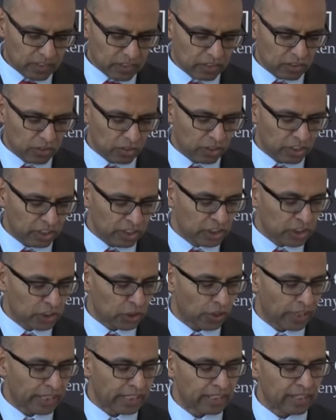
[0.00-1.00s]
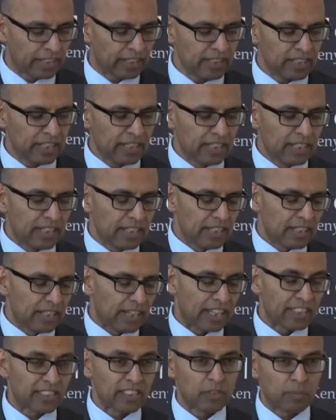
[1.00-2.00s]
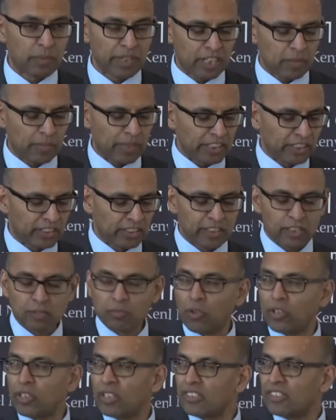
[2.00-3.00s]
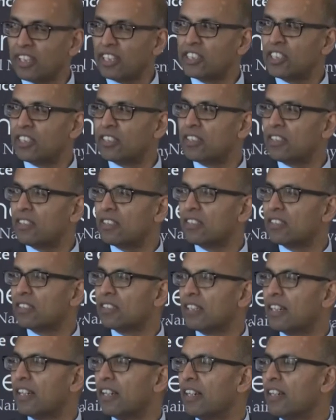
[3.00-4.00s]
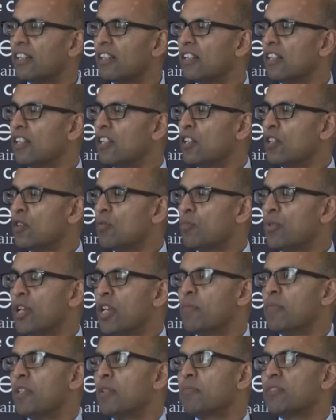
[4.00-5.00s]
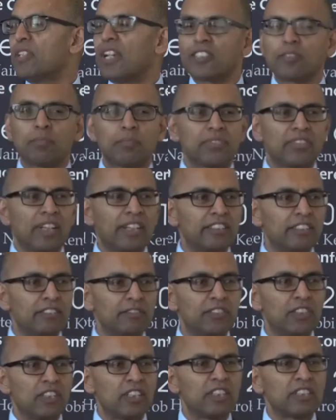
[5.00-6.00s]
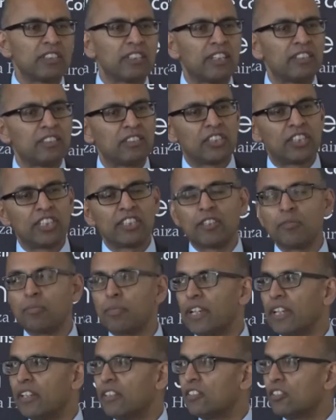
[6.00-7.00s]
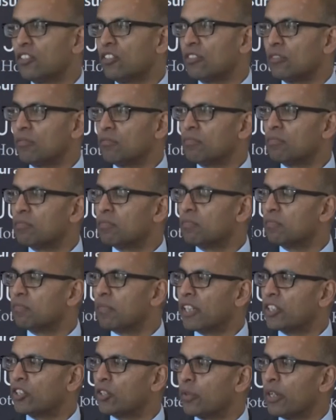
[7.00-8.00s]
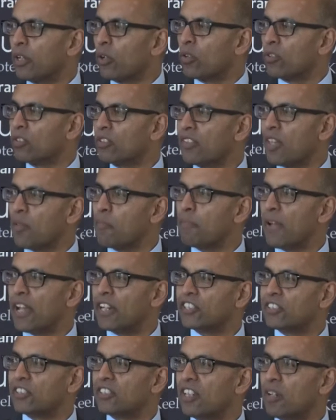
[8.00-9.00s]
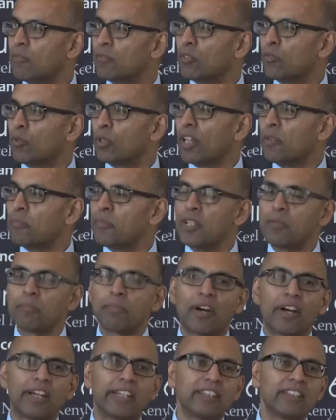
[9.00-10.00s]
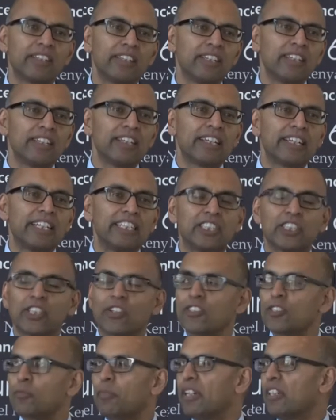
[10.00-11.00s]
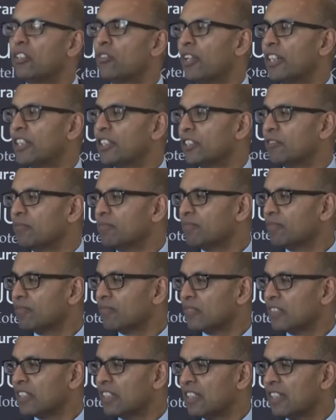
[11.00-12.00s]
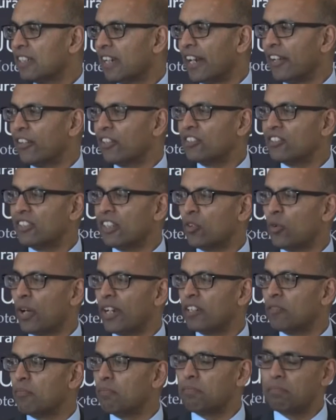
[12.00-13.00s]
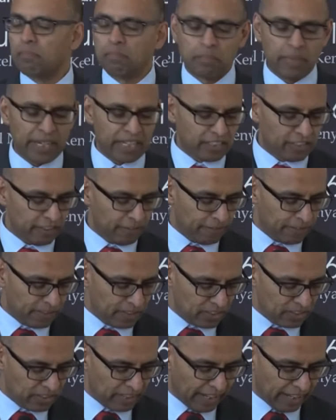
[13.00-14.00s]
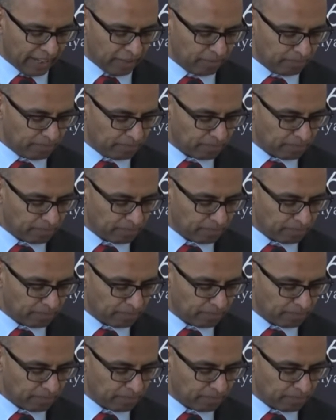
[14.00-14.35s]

So this is showing, as the speaker mentioned this morning, essentially this is premiums as a percentage as GDP, just to make sure we're all on the same page in terms of what I mean by insurance penetration. And you can see quite a big difference there.